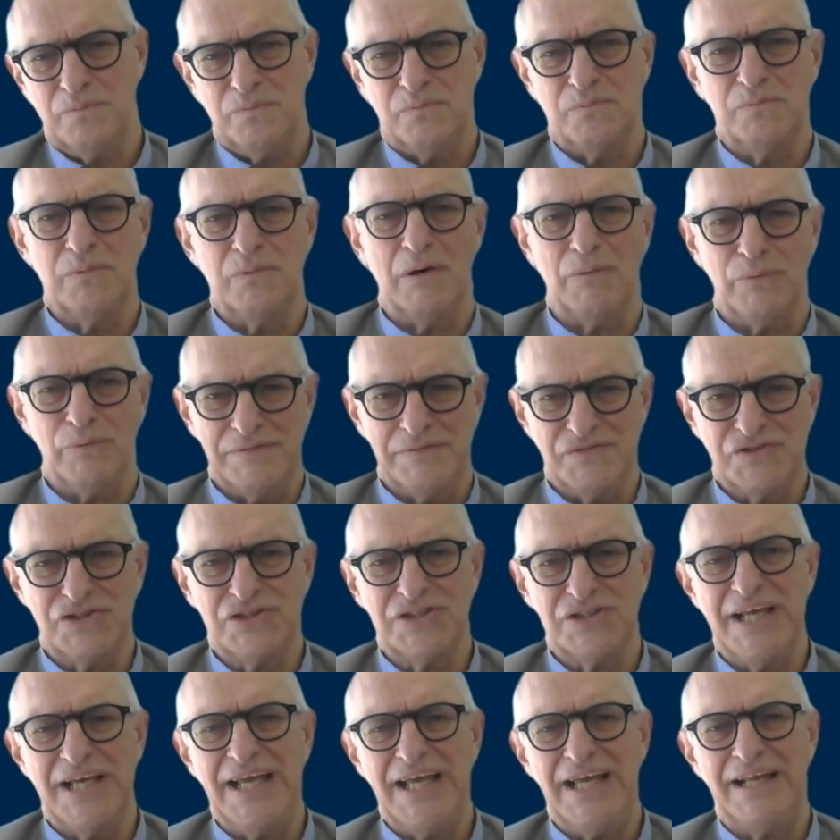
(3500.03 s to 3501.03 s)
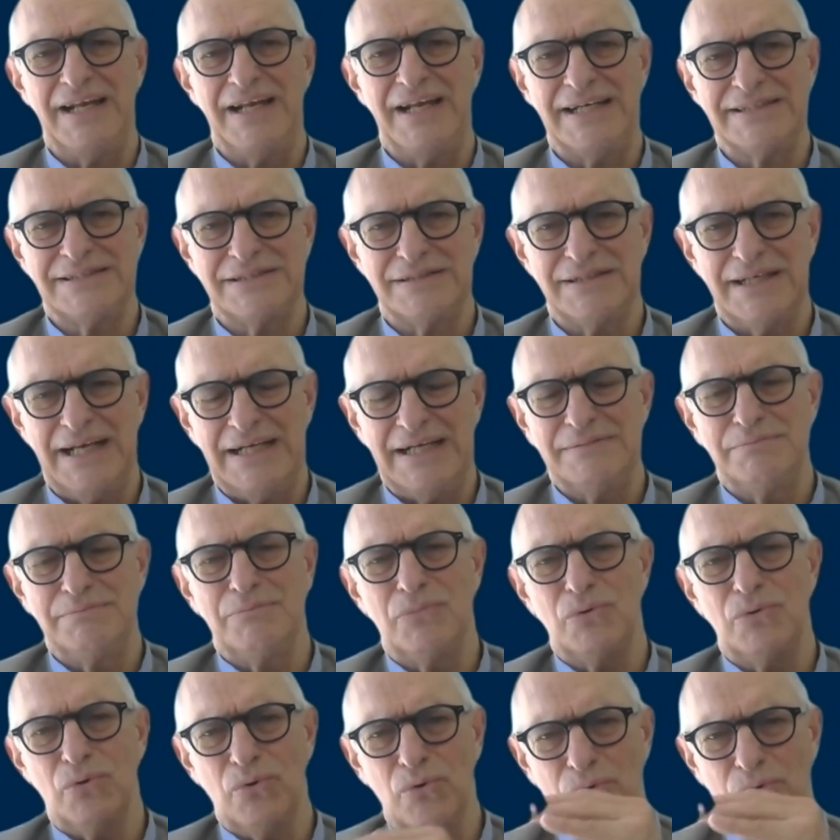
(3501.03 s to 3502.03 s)
what we've seen as
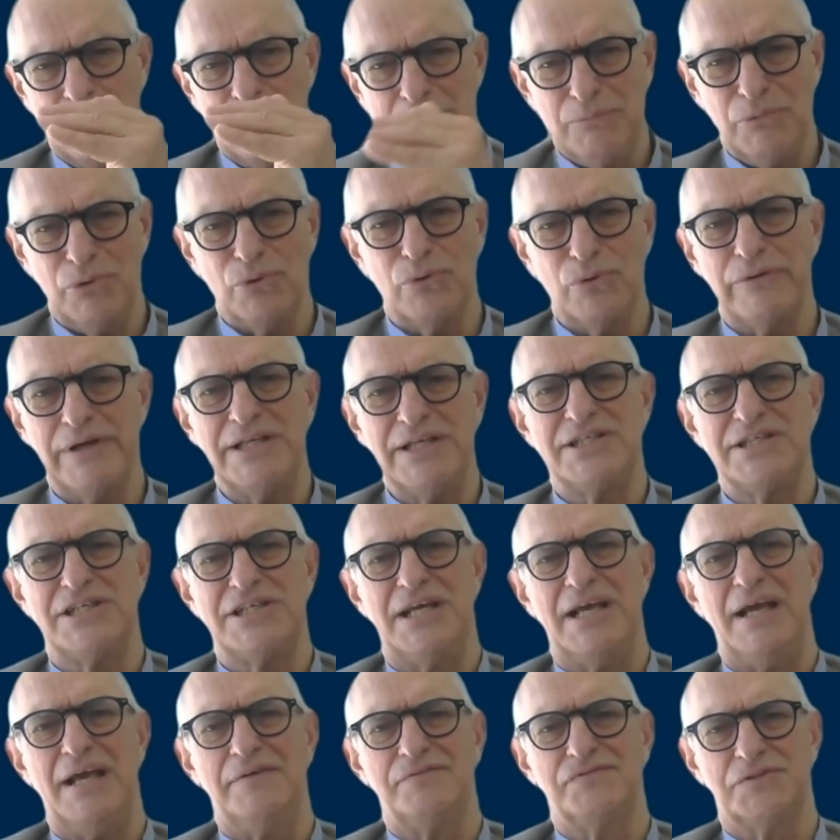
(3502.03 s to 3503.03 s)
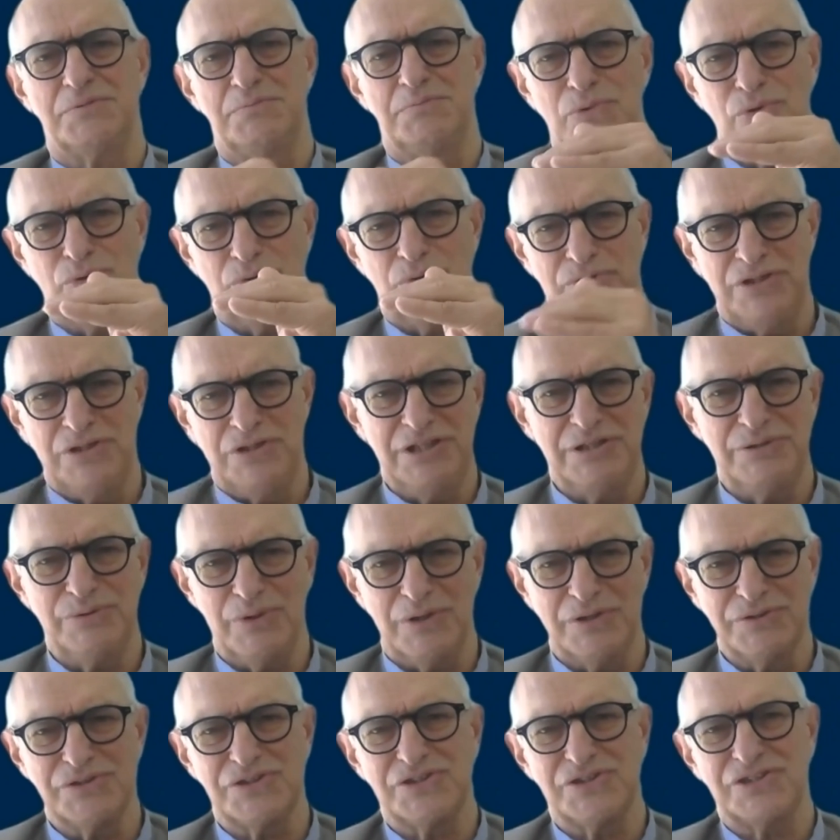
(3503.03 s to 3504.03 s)
more and more ETFs, more
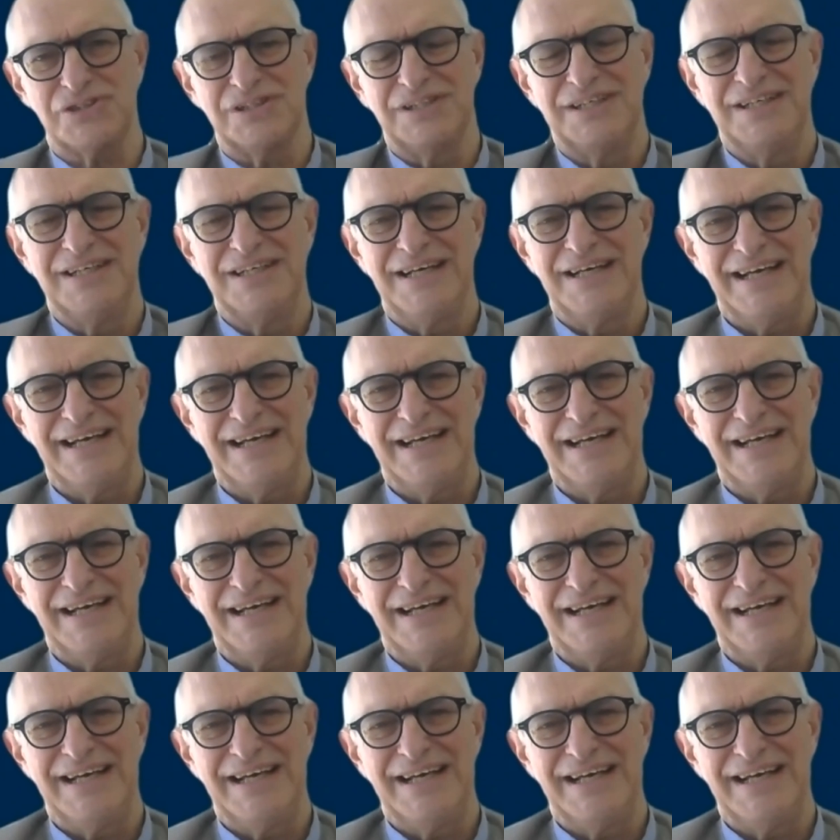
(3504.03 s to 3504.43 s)
nuanced